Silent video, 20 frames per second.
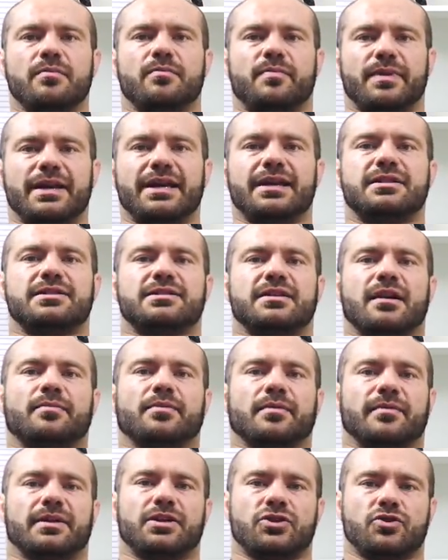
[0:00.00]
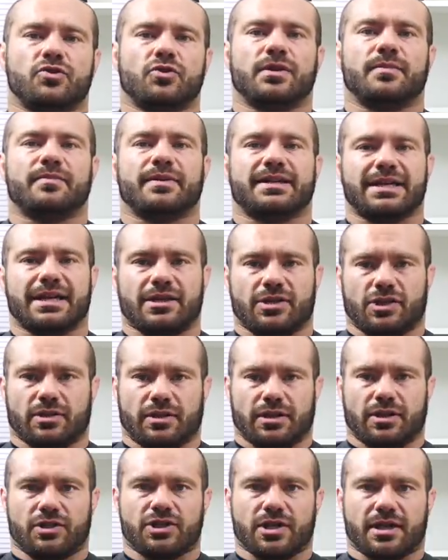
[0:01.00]
big supplement you can
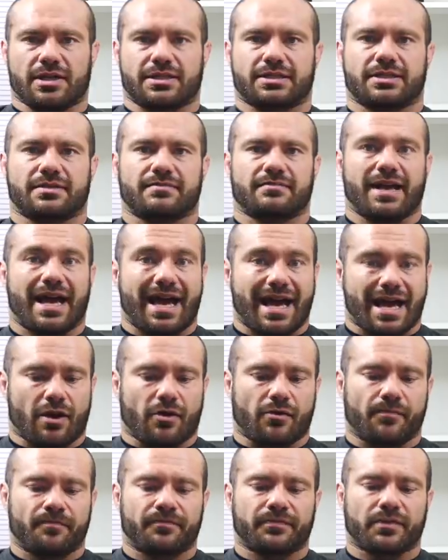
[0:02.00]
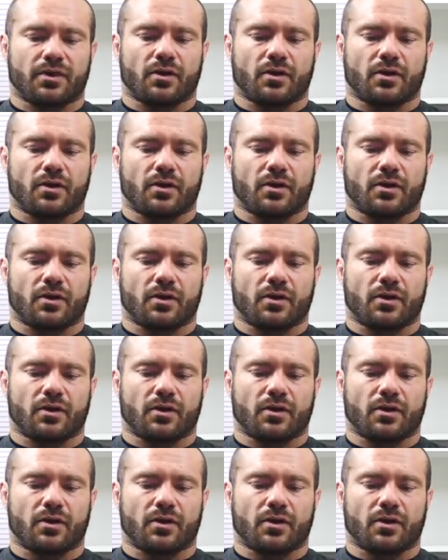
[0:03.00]
potentially adjust. How?